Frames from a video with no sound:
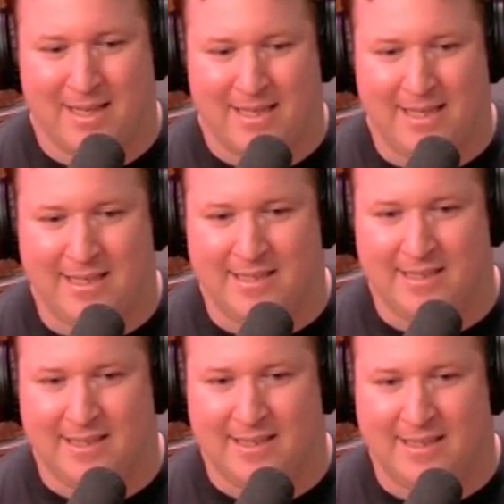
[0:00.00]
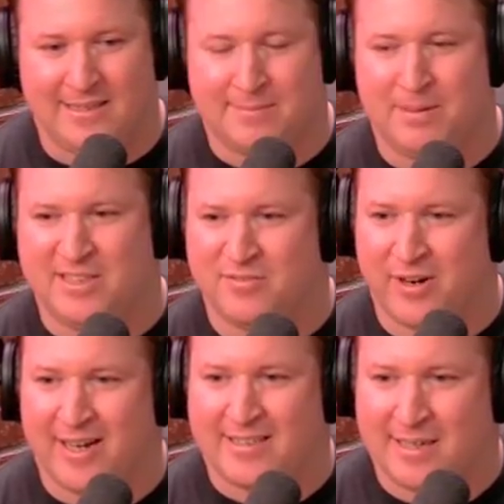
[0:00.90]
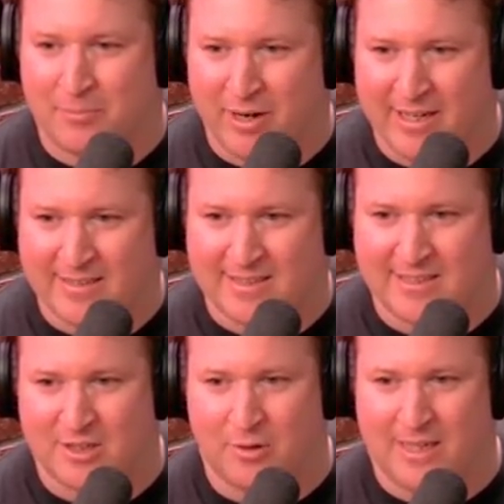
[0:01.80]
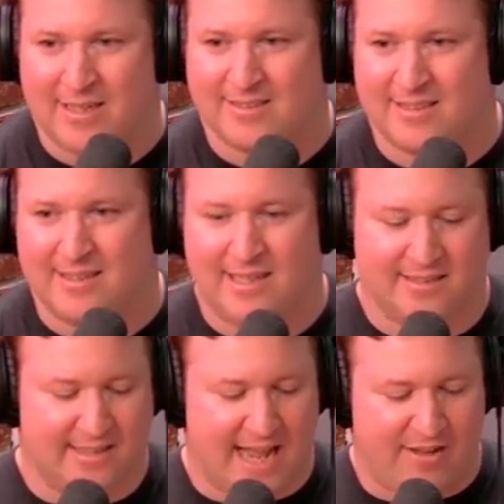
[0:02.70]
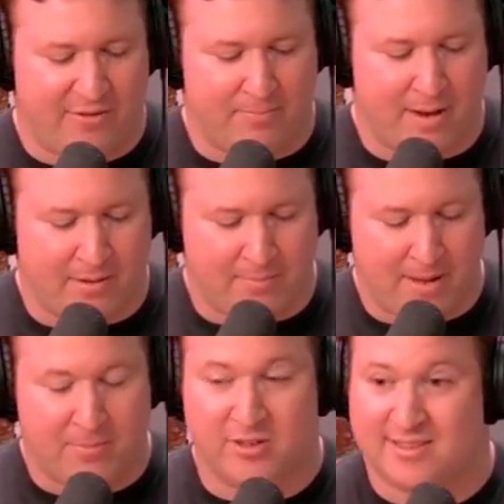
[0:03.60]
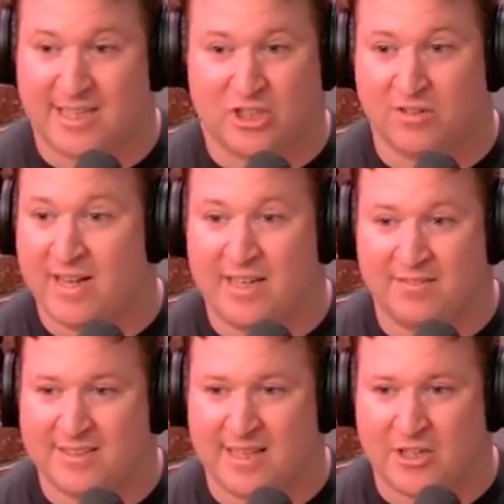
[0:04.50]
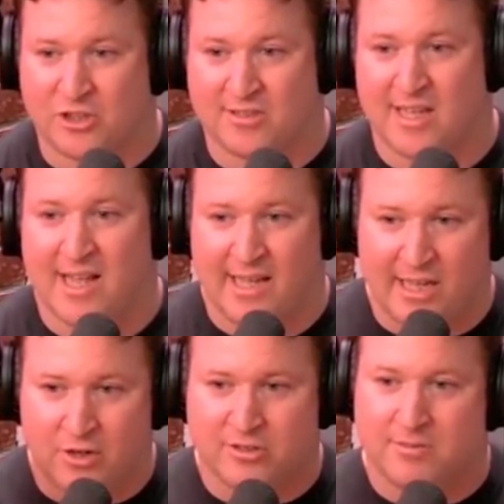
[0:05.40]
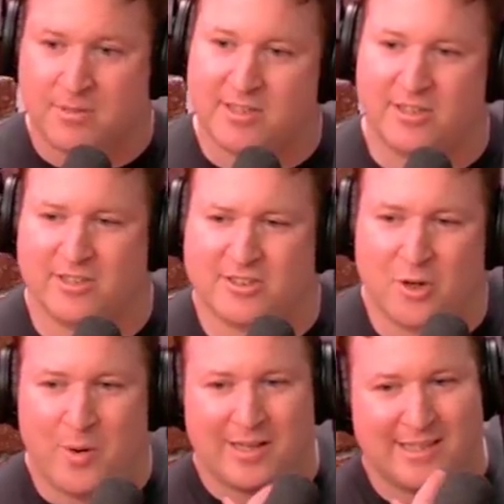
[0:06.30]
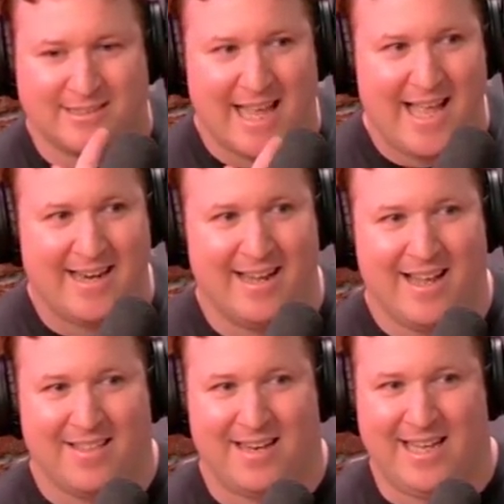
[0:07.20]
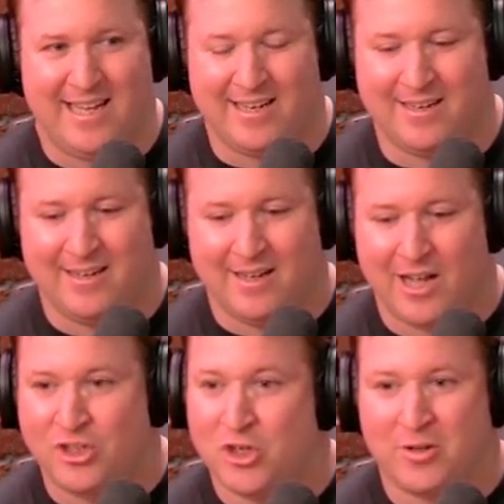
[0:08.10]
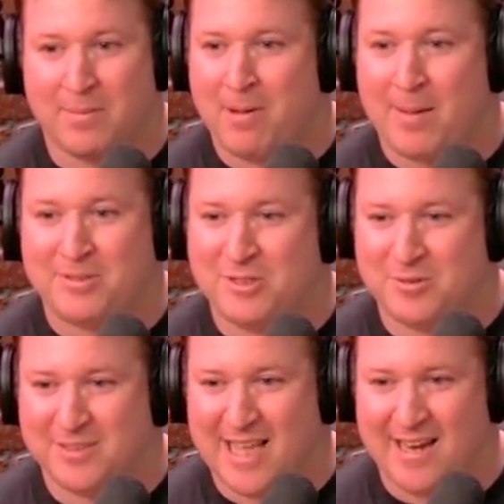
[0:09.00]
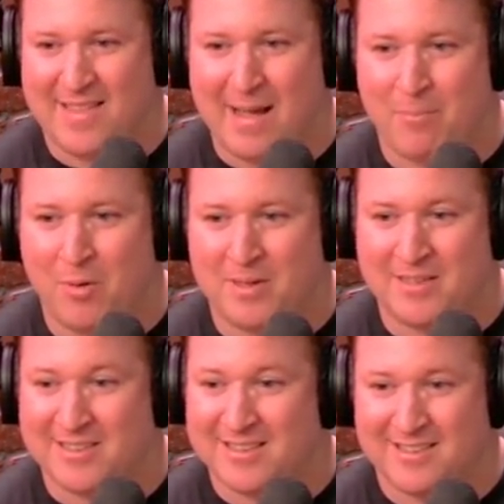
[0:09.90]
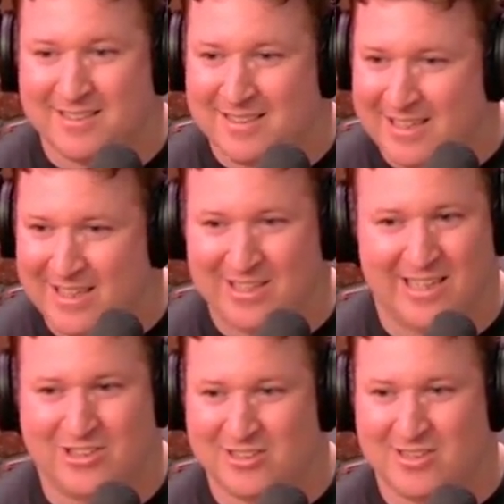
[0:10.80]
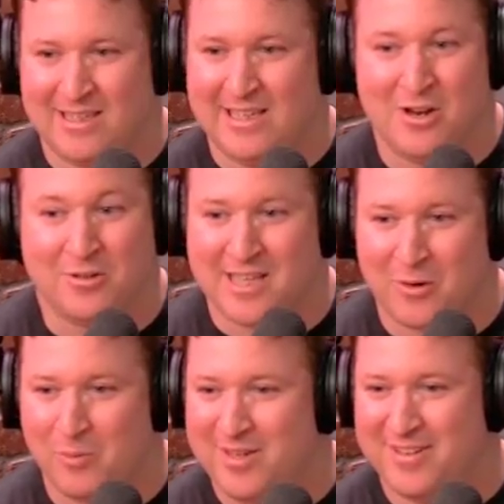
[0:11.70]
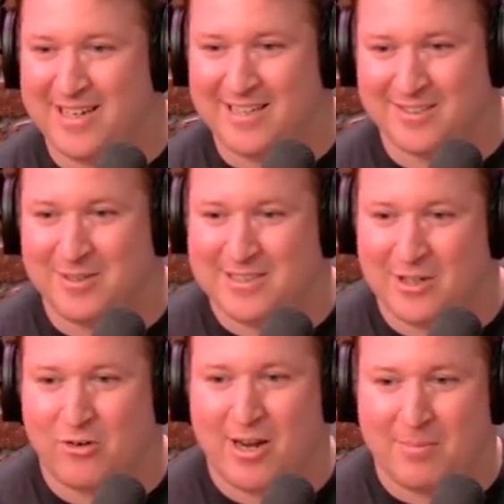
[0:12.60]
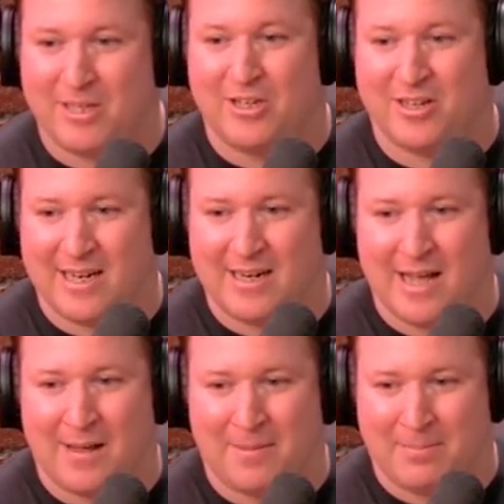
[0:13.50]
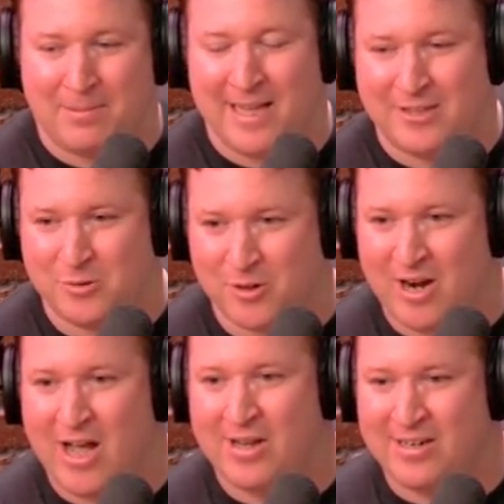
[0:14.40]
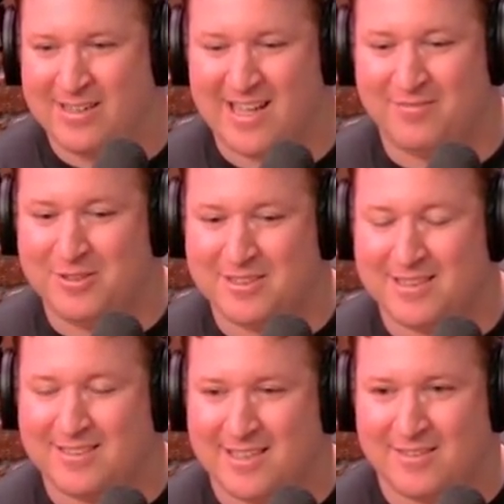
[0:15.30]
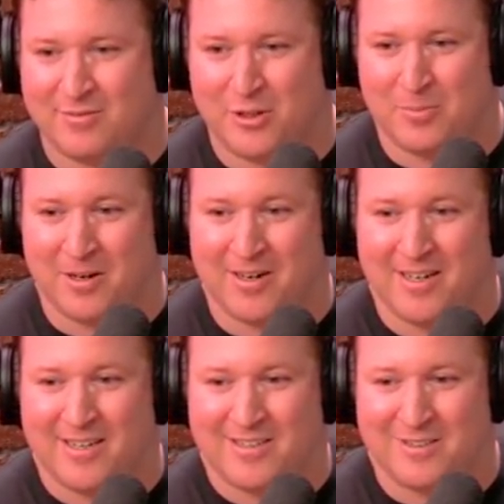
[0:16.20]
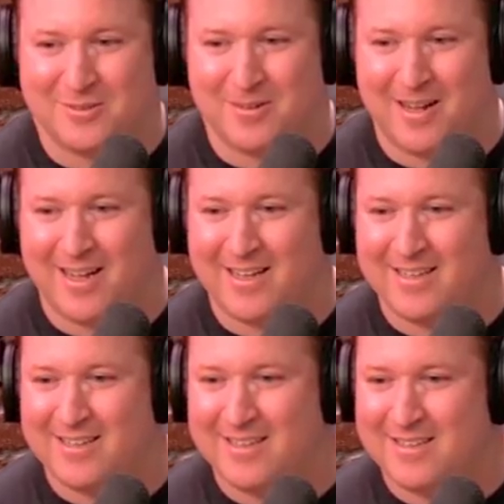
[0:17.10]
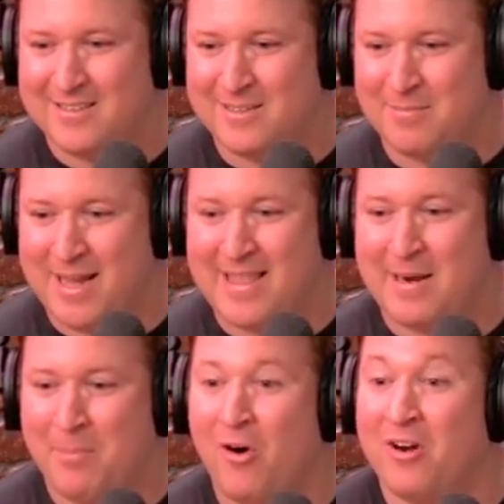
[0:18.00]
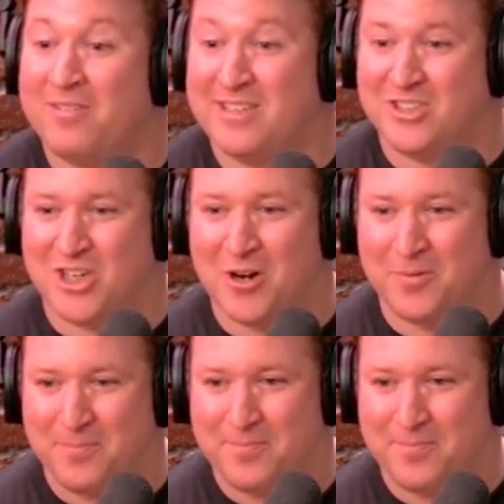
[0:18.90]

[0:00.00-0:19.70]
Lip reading: He he speaks very extemporaneously. So he doesn't have a memorization of any of his lectures. He knows the material so well in his head that a joke that pops into his head at that moment, he knows how to weave it in. So he's incredibly good at playing to a crowd and kind of using his sense of humor to make that a part of his show.